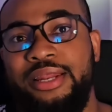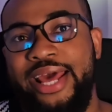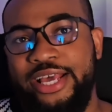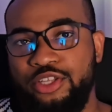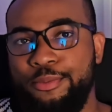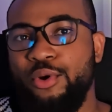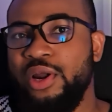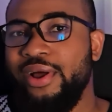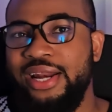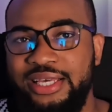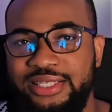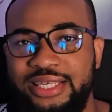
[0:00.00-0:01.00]
Next up on our
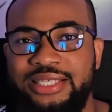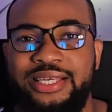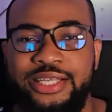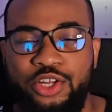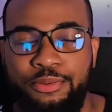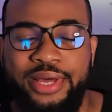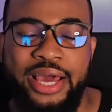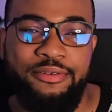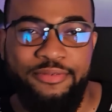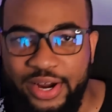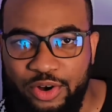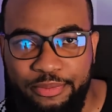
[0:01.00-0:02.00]
list is setting up the
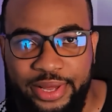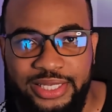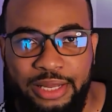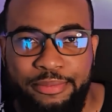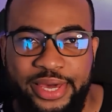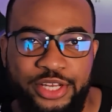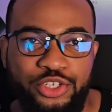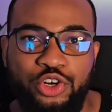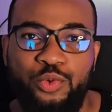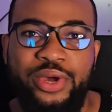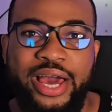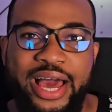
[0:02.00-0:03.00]
environment and making
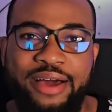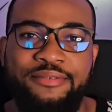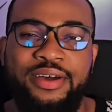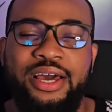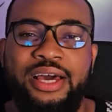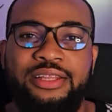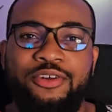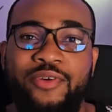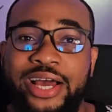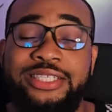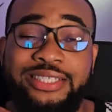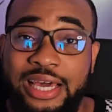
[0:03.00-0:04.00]
sure we have the
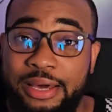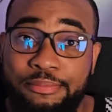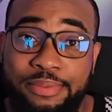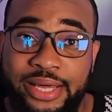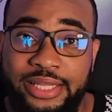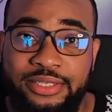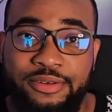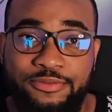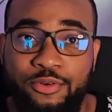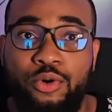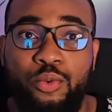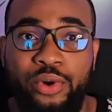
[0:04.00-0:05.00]
right template
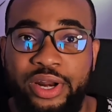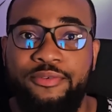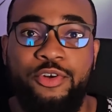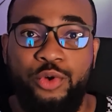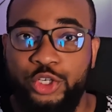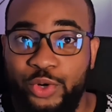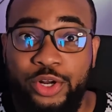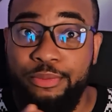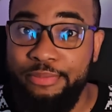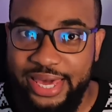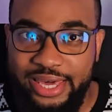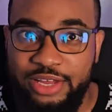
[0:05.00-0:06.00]
for whatever you're trying
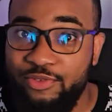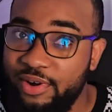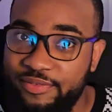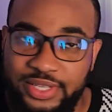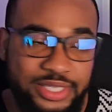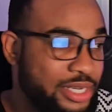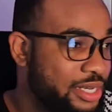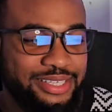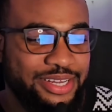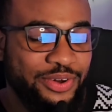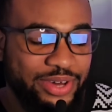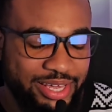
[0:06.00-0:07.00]
to make in Revit.
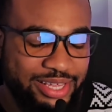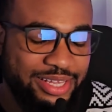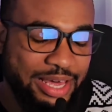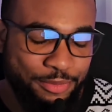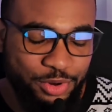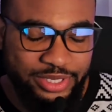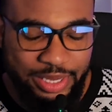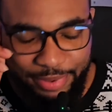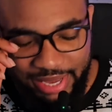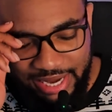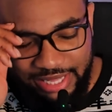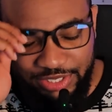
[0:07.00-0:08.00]
I'm going to take
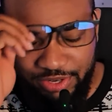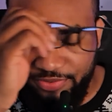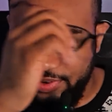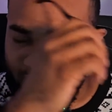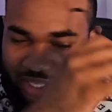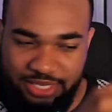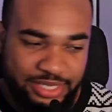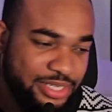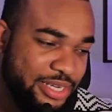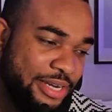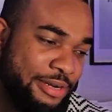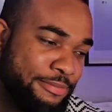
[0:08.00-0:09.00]
my glasses off for
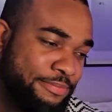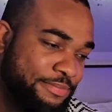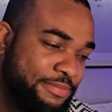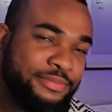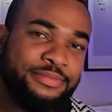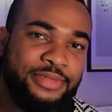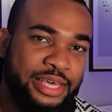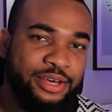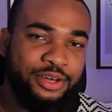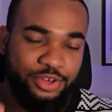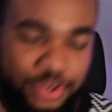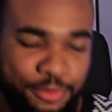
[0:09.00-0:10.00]
this. Yeah,
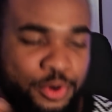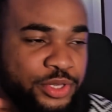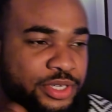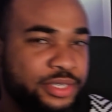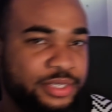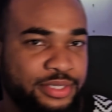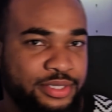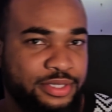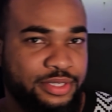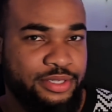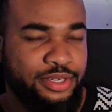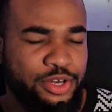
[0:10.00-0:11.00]
come closer,
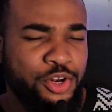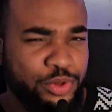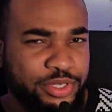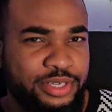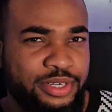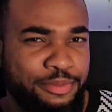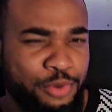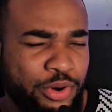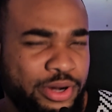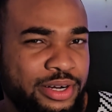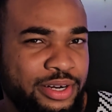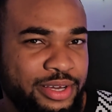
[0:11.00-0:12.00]
more.